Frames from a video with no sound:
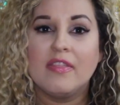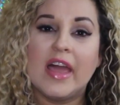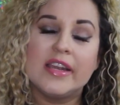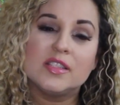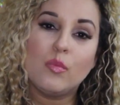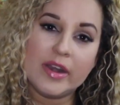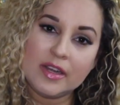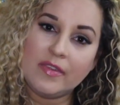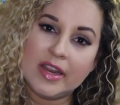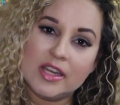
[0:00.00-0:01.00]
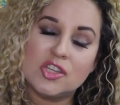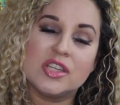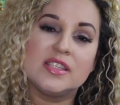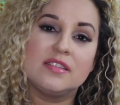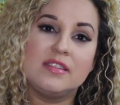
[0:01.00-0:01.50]
That is one advantage
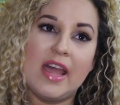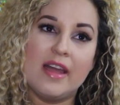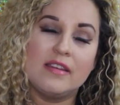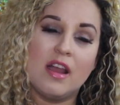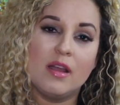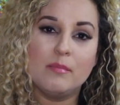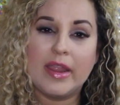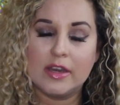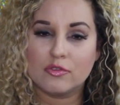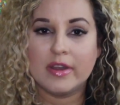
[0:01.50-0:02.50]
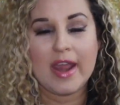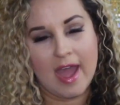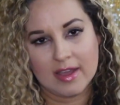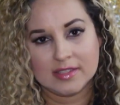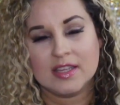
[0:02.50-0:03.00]
that Android
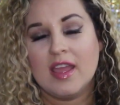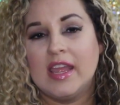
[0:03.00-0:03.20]
has,